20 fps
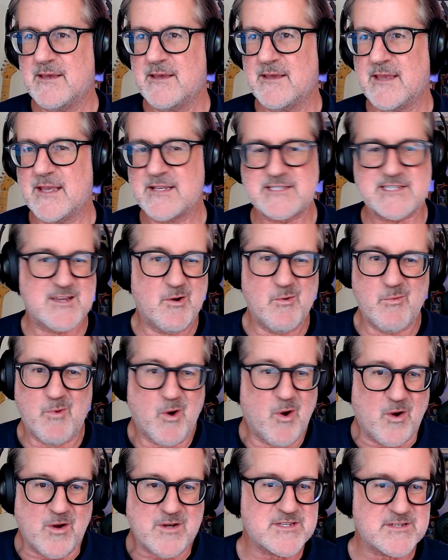it still
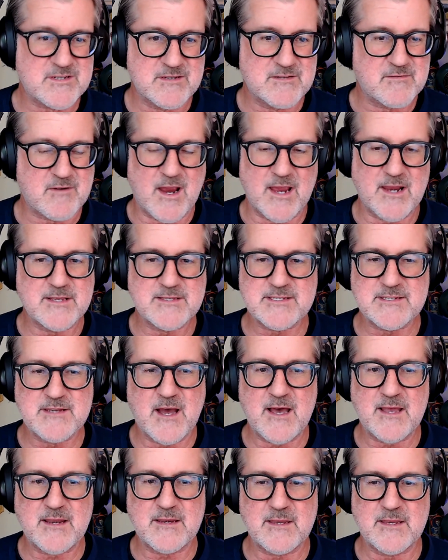works, right?
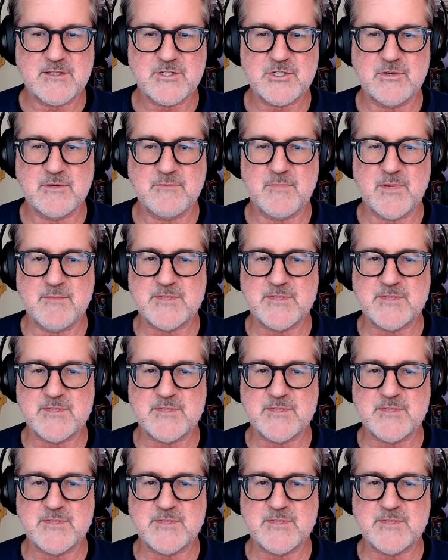It shouldn't